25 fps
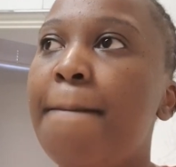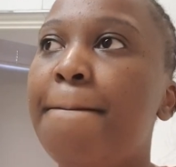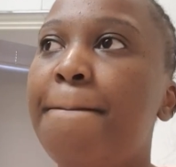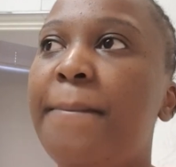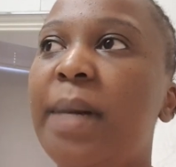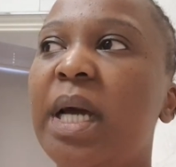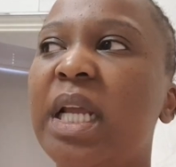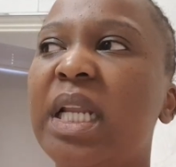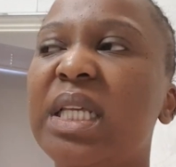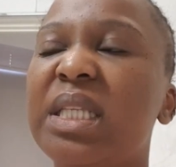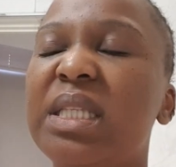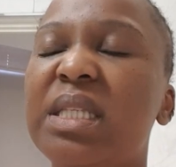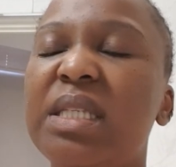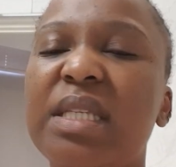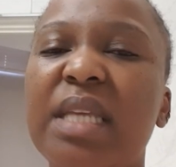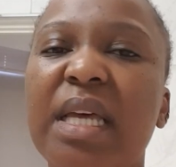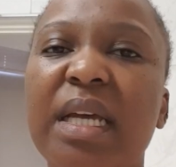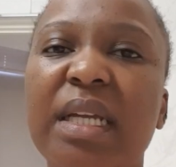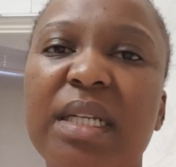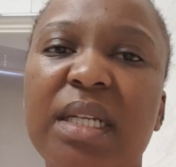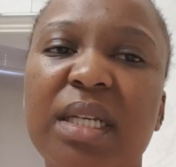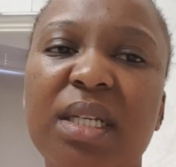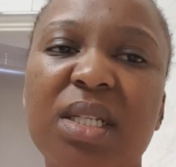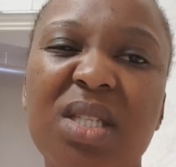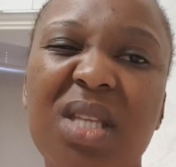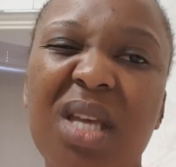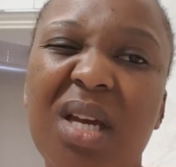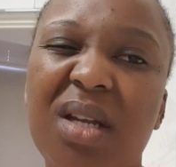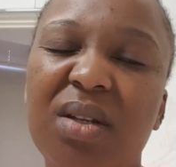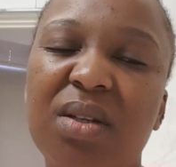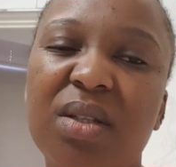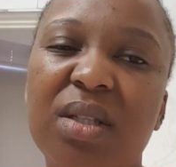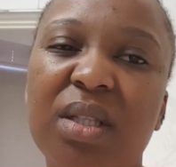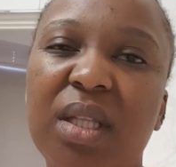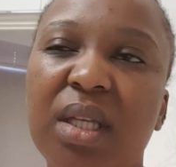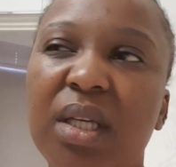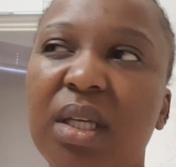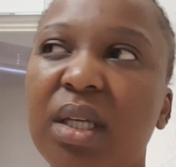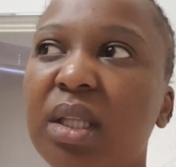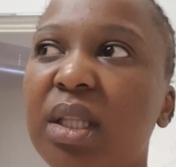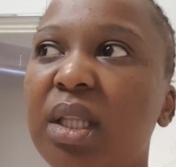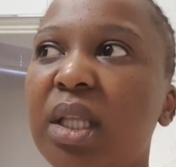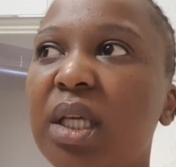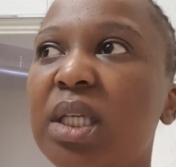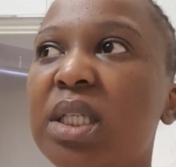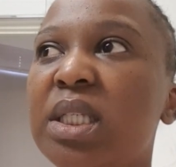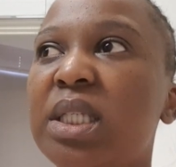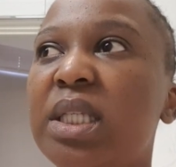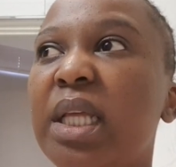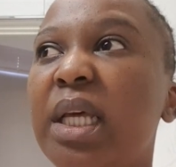But it's Sunday, so I don't think
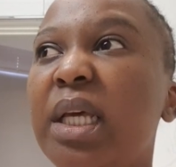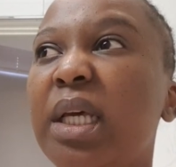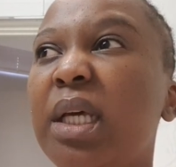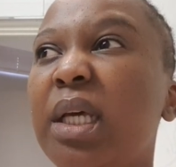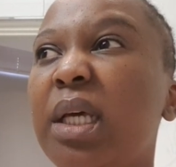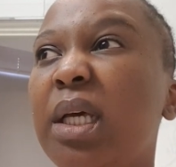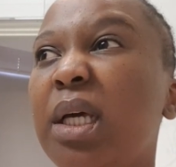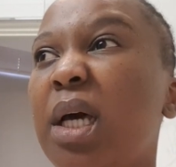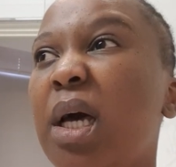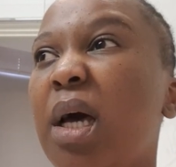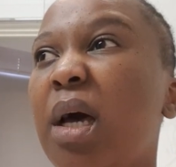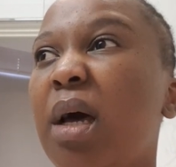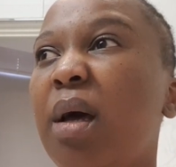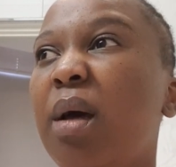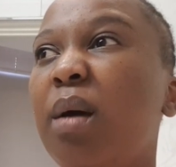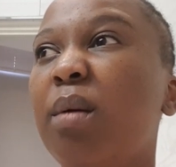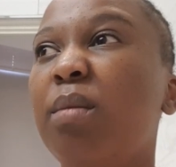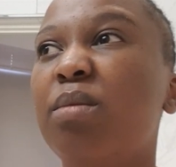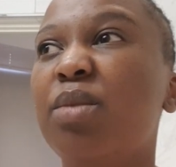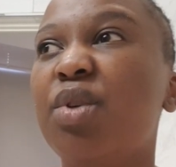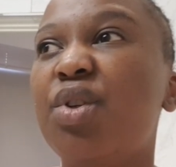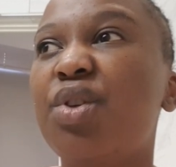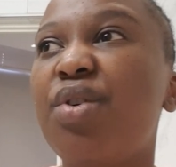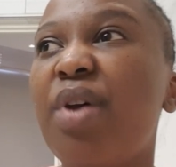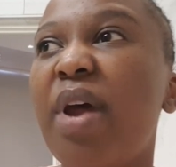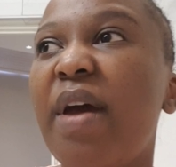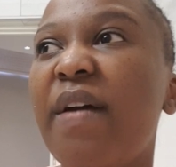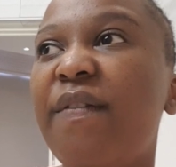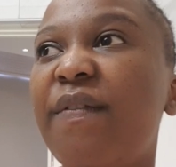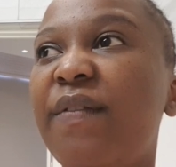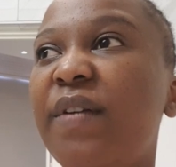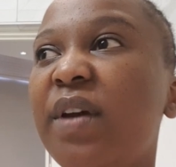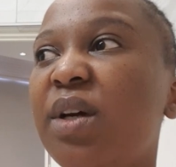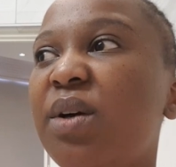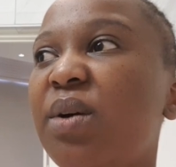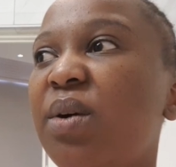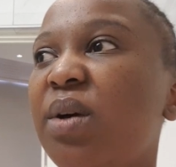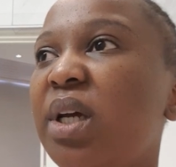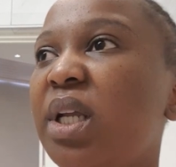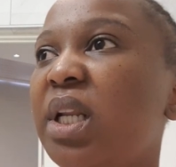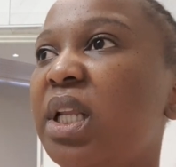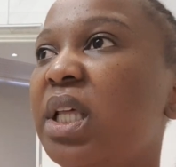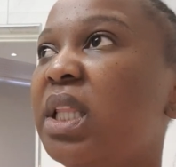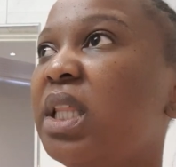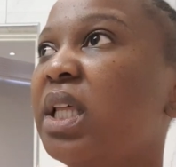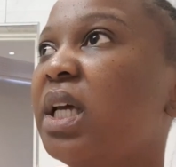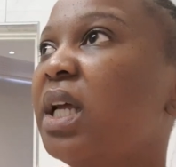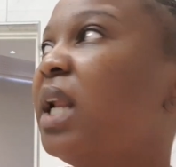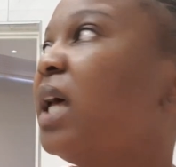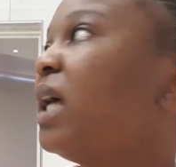there's like traffic or
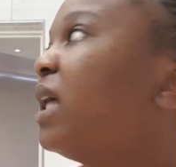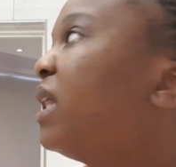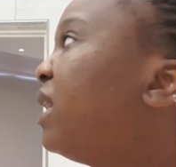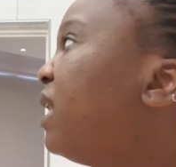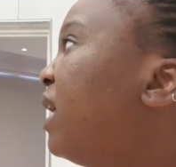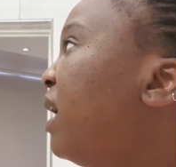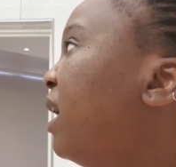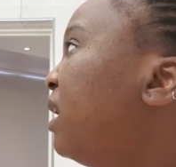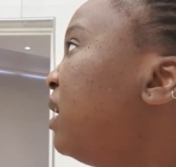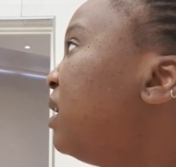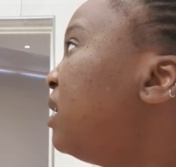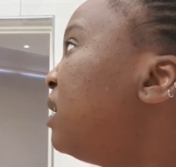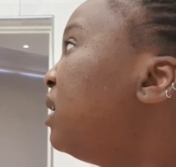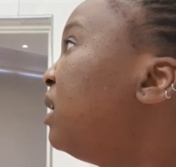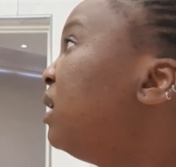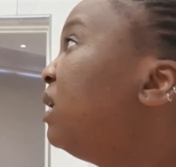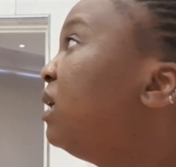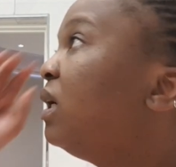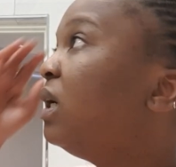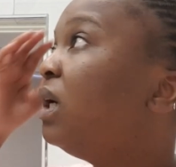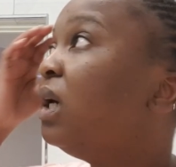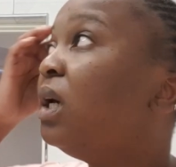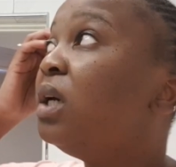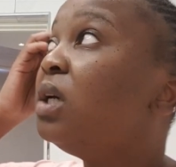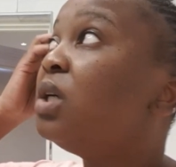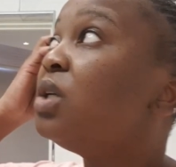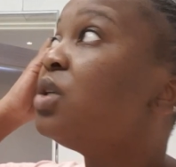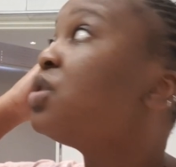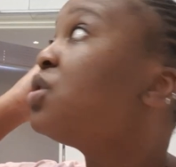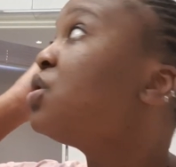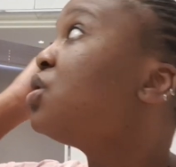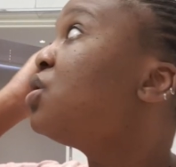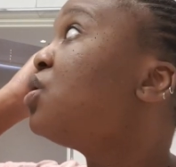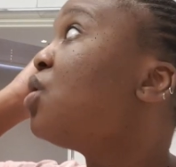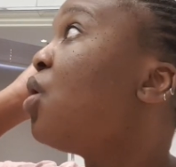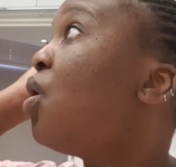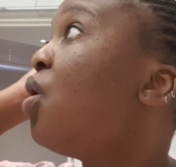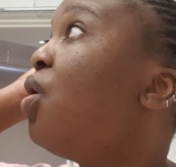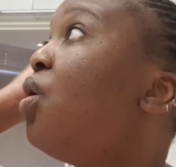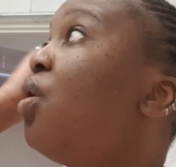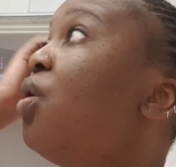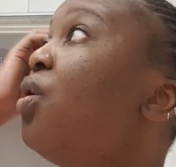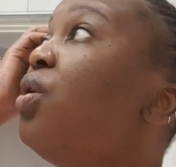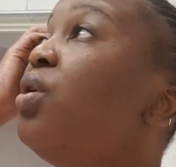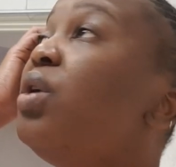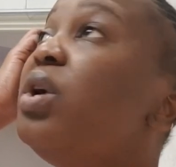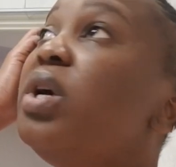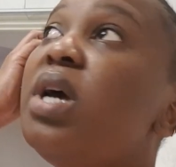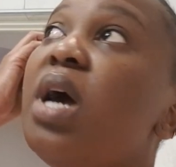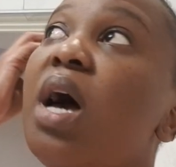anything like that.
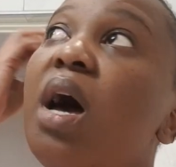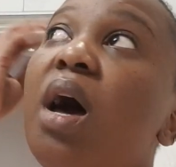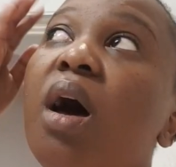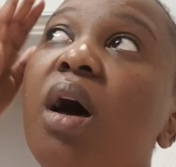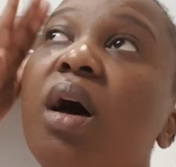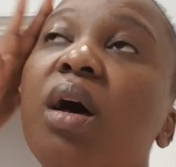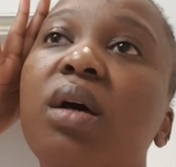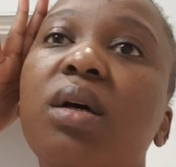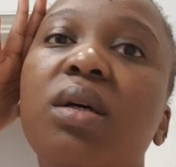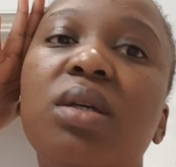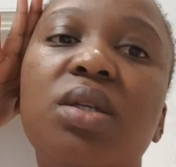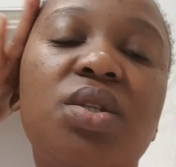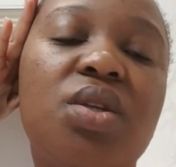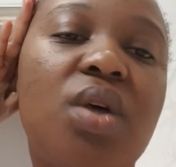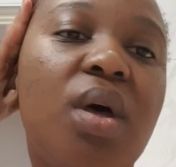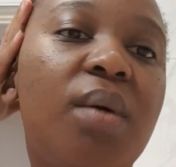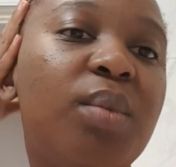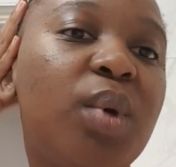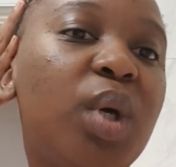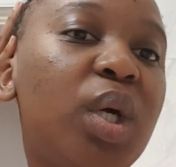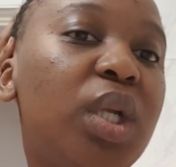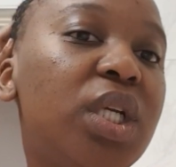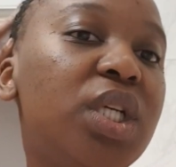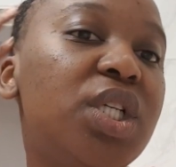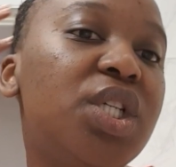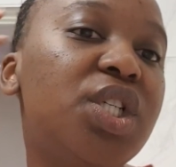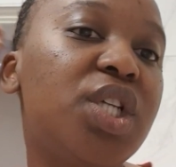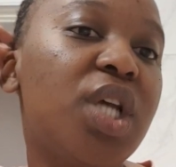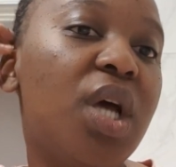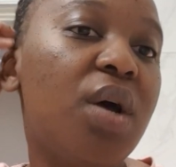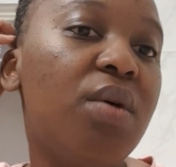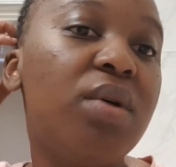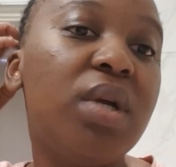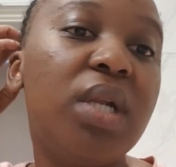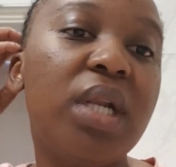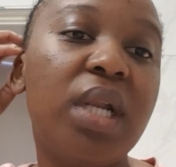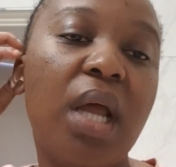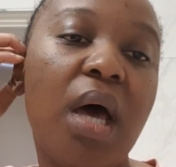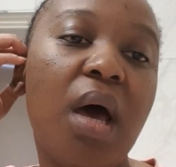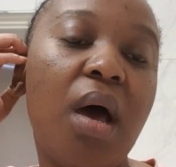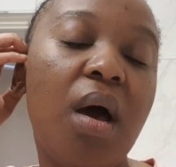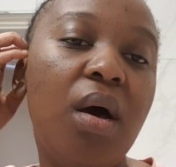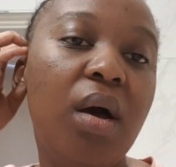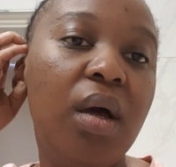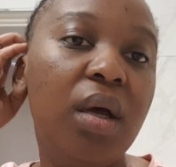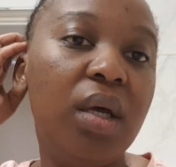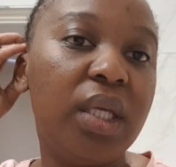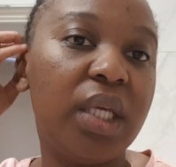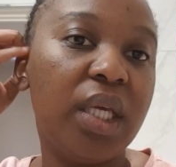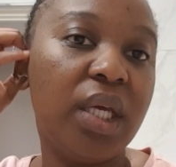So yeah, so I'm gonna shower
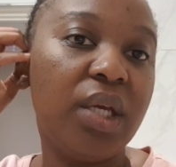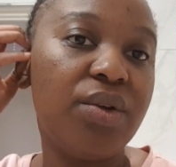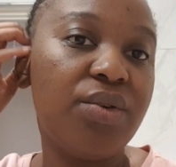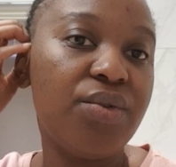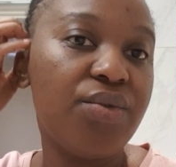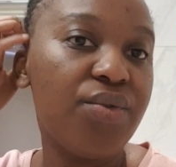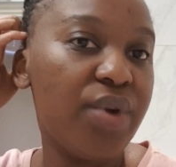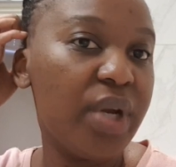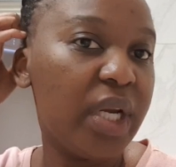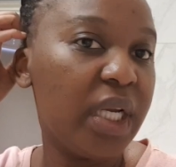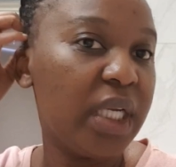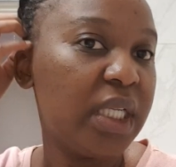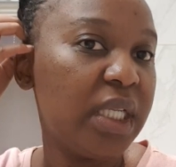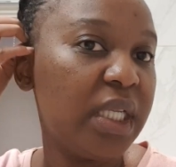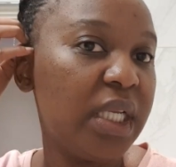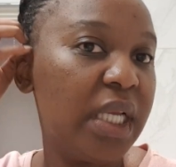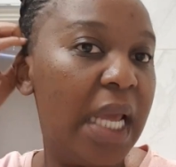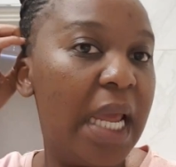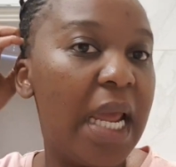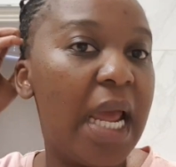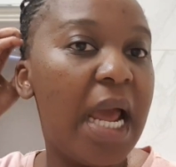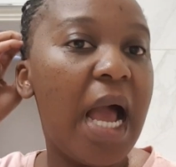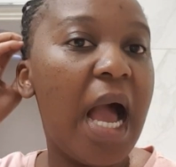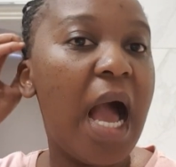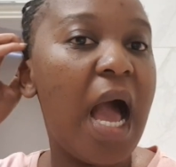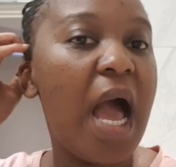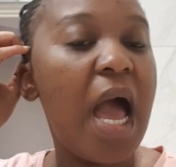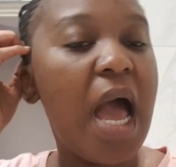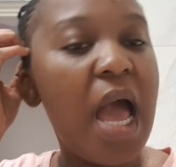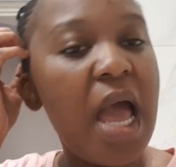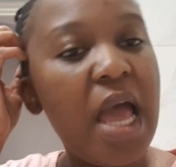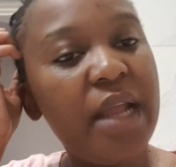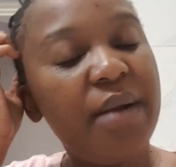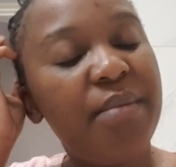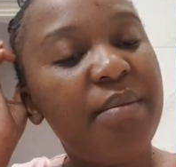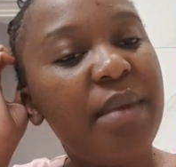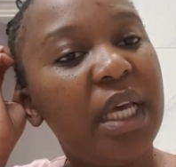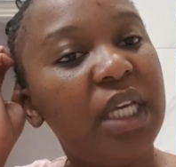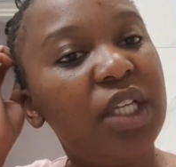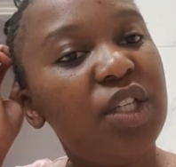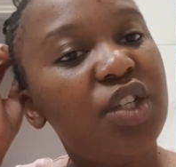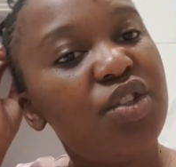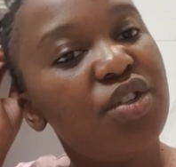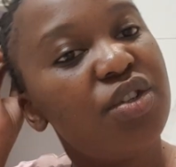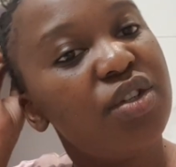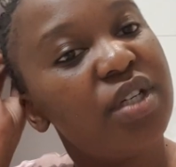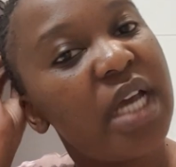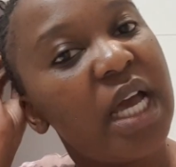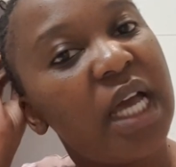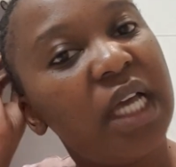now, get ready, and mind
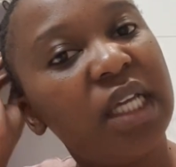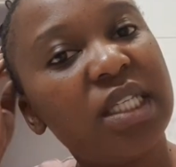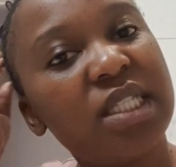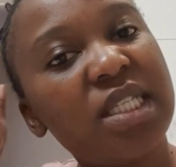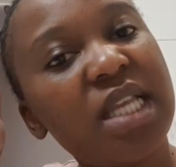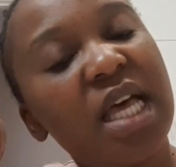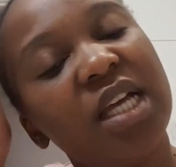you guys,